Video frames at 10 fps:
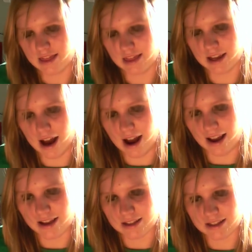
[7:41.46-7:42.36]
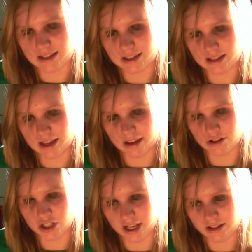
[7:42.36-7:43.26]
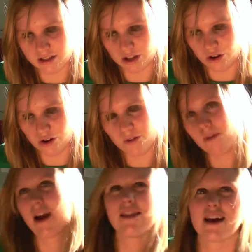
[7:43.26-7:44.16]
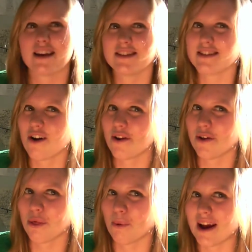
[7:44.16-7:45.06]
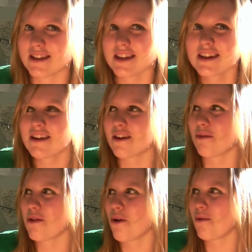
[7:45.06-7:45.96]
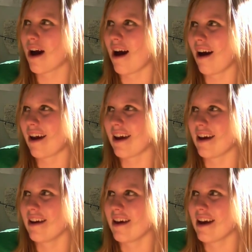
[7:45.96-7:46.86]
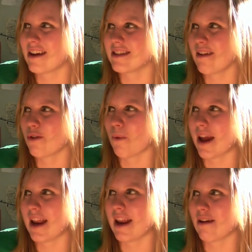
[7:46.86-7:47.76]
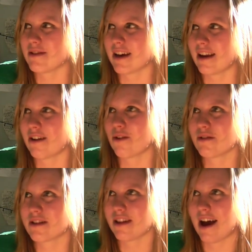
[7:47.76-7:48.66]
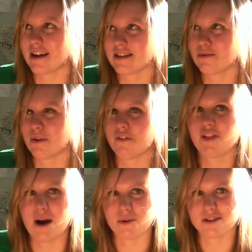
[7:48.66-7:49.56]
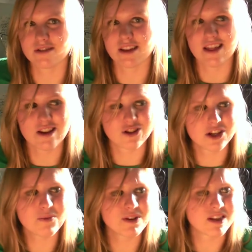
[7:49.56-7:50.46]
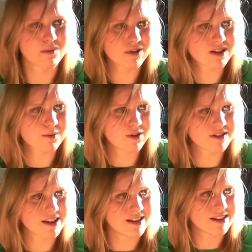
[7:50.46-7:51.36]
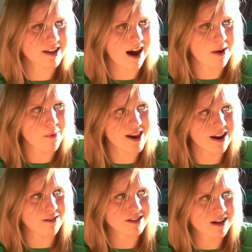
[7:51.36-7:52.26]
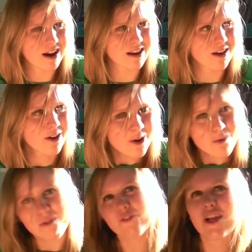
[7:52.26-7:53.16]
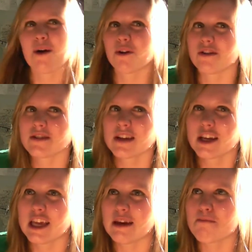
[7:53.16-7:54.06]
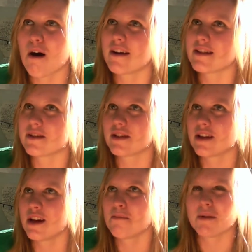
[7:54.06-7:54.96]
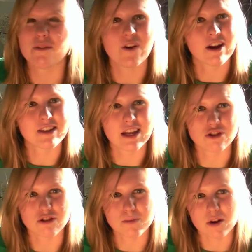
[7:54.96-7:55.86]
the guys can chase the girl, and that is not a threat. You know, no guy has ever waited outside a girl's class with flowers, and then she went to the principal and said, this guy waited outside with flowers, he must be a very dangerous